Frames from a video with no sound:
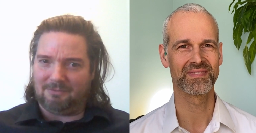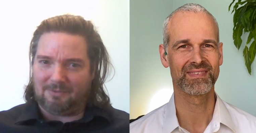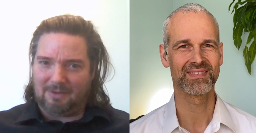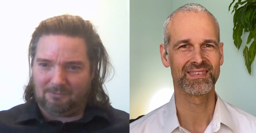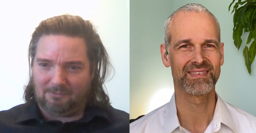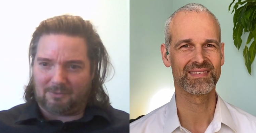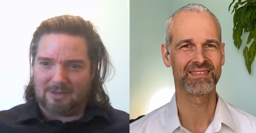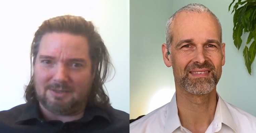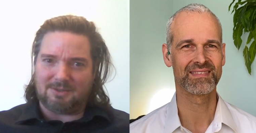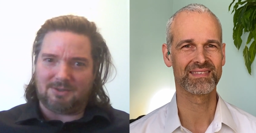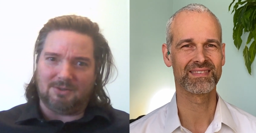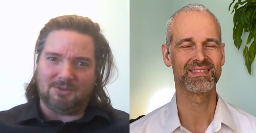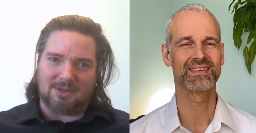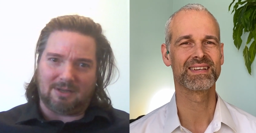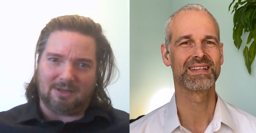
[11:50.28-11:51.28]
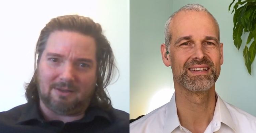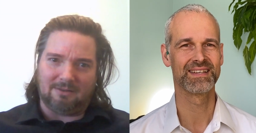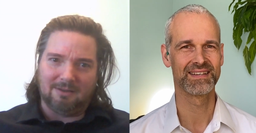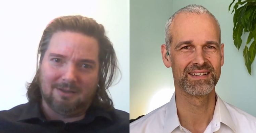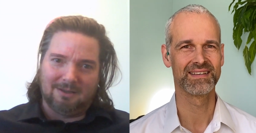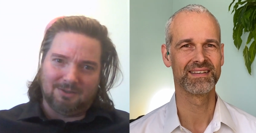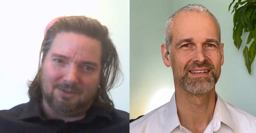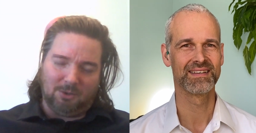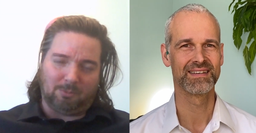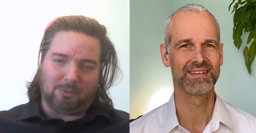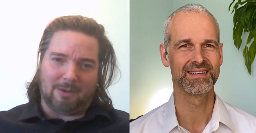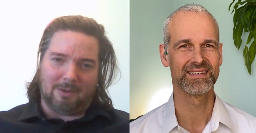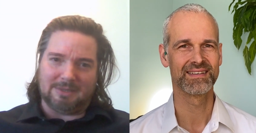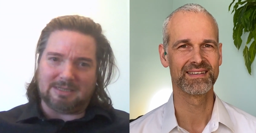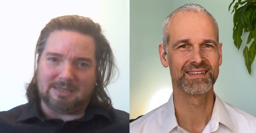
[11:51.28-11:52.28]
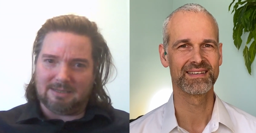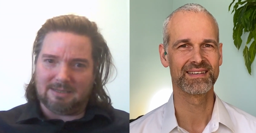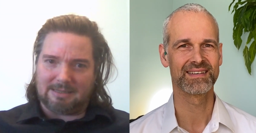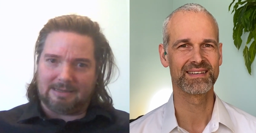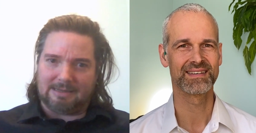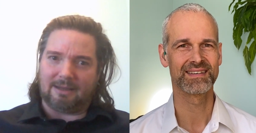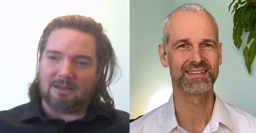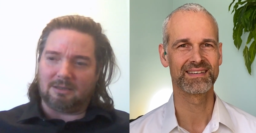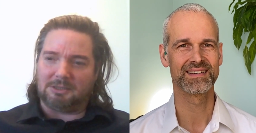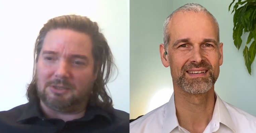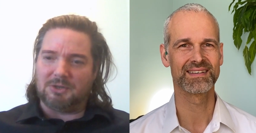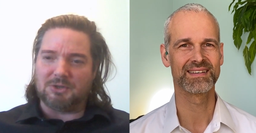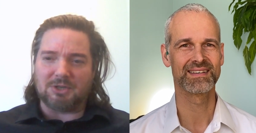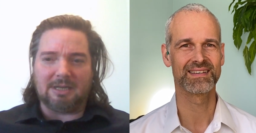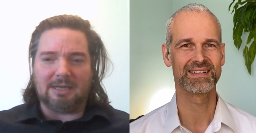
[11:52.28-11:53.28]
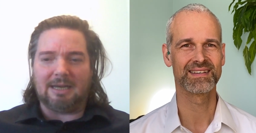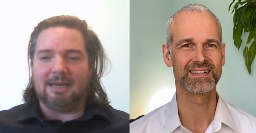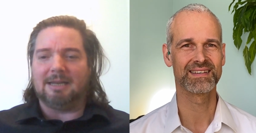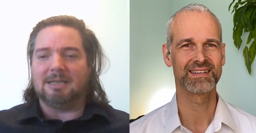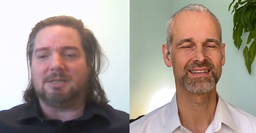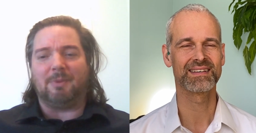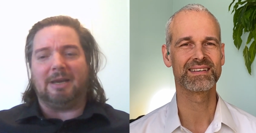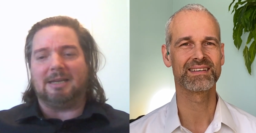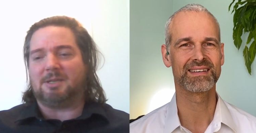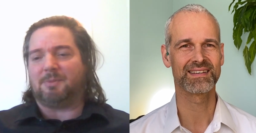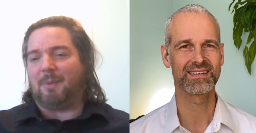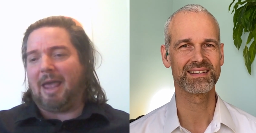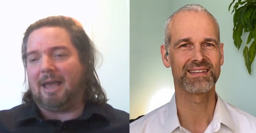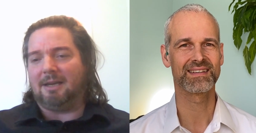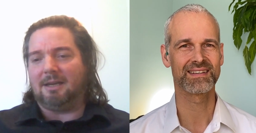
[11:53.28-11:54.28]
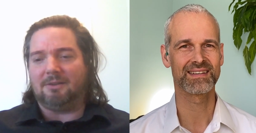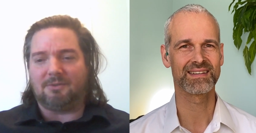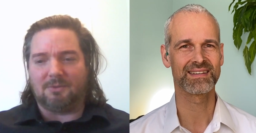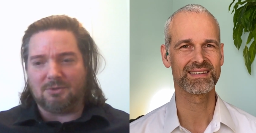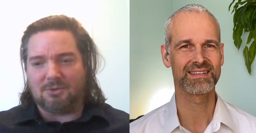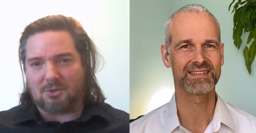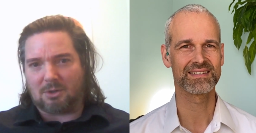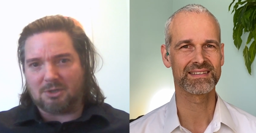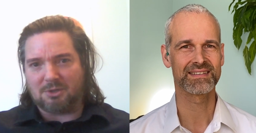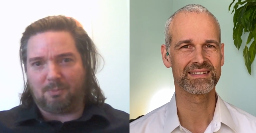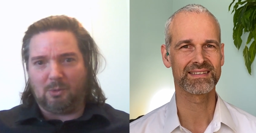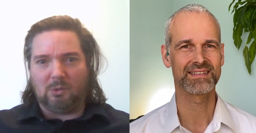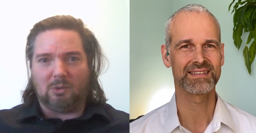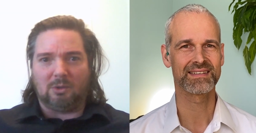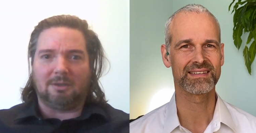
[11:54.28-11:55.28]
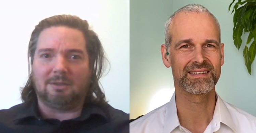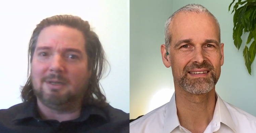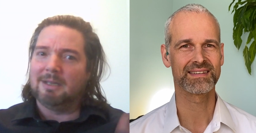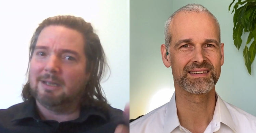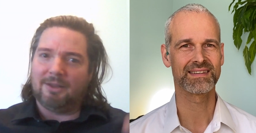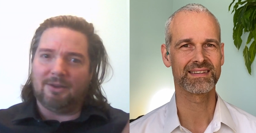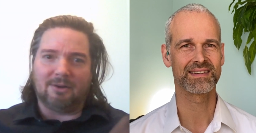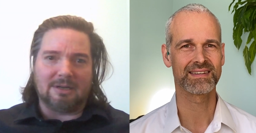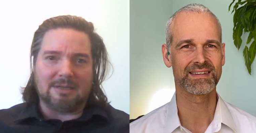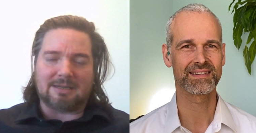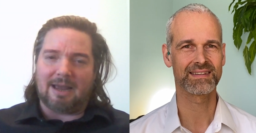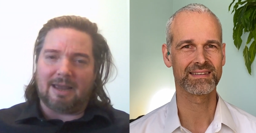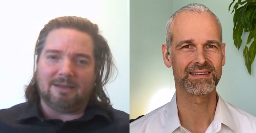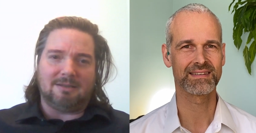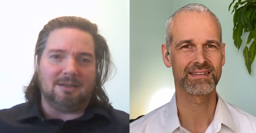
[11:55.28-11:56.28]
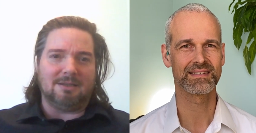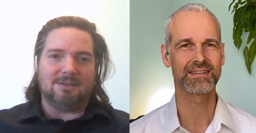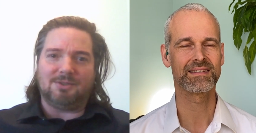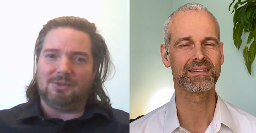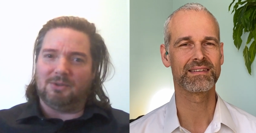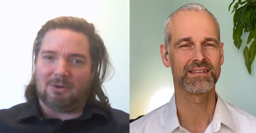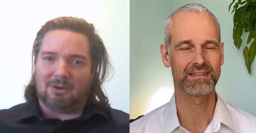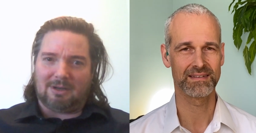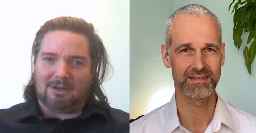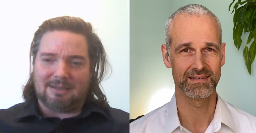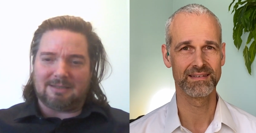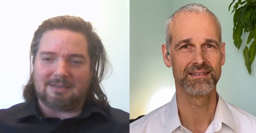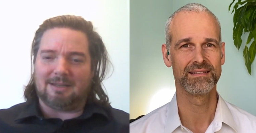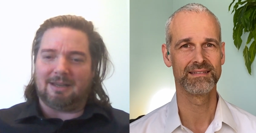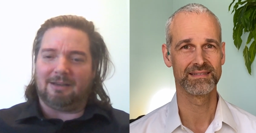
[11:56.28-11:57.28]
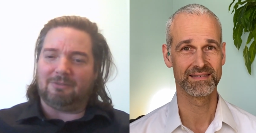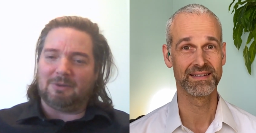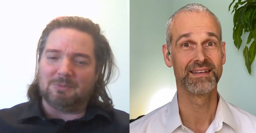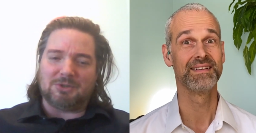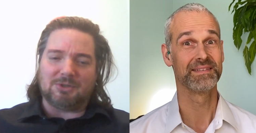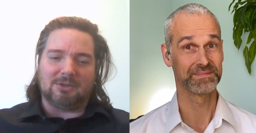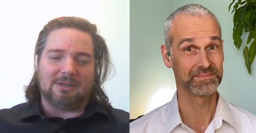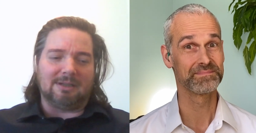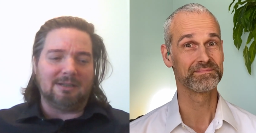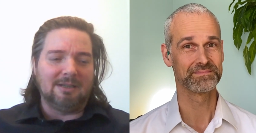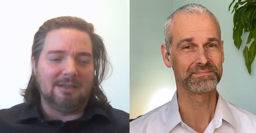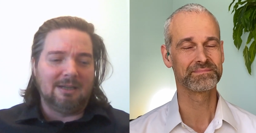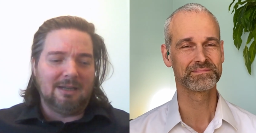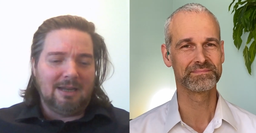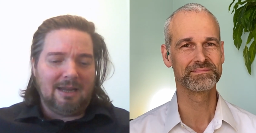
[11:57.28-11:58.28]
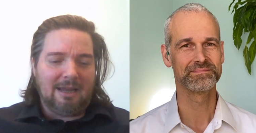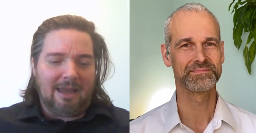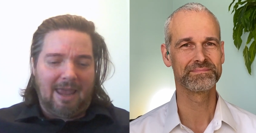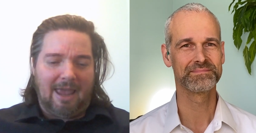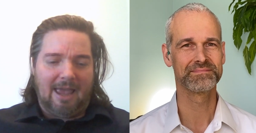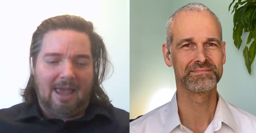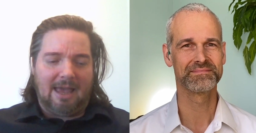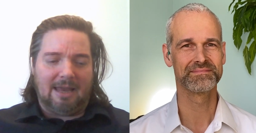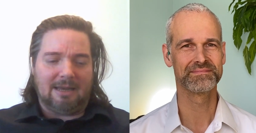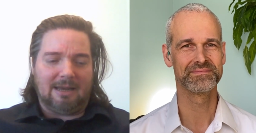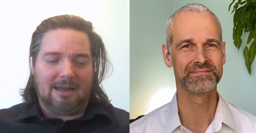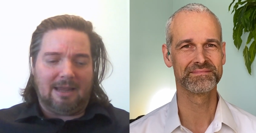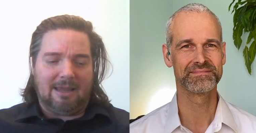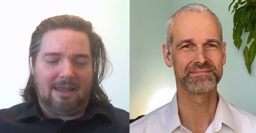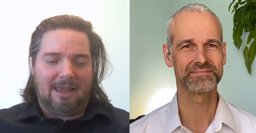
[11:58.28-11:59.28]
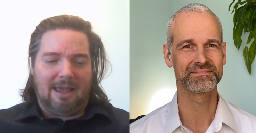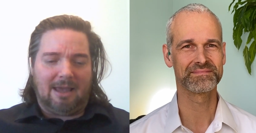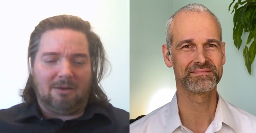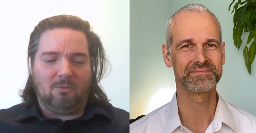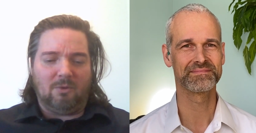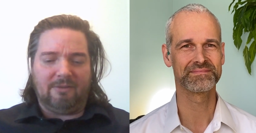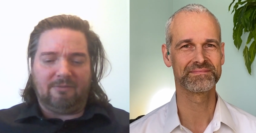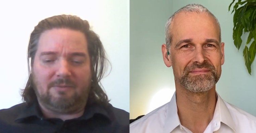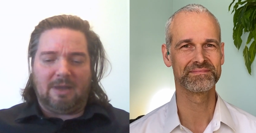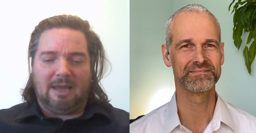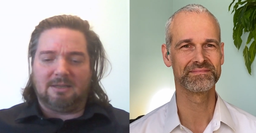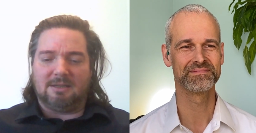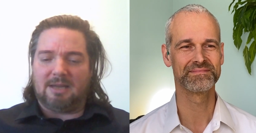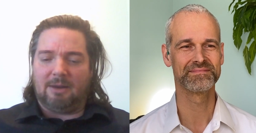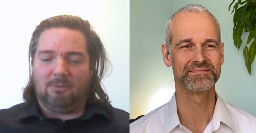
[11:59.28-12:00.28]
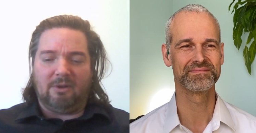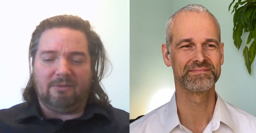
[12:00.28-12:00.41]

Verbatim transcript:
Speaker 1: inference using two premises and a conclusion. And it's been expanded through George Boole. You're a scientist, you know all this stuff, I'm sure. And we've